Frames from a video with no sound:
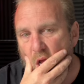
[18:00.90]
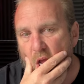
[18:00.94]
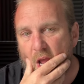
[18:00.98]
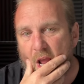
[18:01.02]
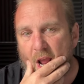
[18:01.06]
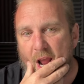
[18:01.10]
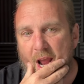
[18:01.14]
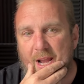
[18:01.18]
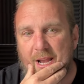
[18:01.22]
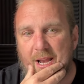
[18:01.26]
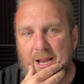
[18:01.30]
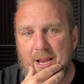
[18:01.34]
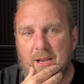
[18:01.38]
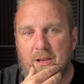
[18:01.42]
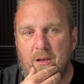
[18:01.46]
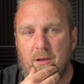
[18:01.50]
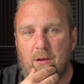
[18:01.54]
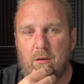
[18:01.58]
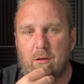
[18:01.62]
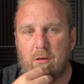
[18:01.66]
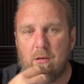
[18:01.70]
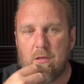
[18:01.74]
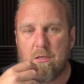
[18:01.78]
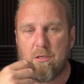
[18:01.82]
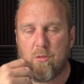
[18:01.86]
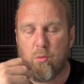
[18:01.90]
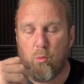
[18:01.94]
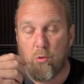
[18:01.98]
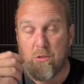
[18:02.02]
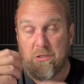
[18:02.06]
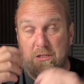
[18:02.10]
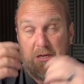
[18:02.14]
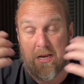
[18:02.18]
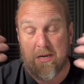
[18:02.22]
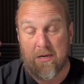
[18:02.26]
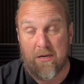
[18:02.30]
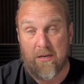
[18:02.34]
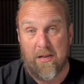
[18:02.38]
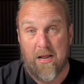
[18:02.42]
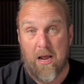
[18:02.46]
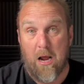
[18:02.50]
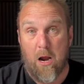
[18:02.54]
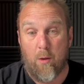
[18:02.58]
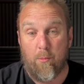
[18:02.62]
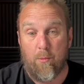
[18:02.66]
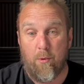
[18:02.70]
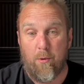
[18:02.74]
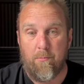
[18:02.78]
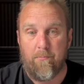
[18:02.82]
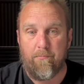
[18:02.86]
Heading towards the end of the
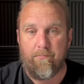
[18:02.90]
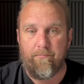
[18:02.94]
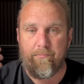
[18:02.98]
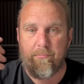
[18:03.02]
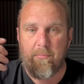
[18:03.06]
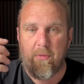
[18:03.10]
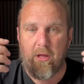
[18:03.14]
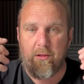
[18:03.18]
album,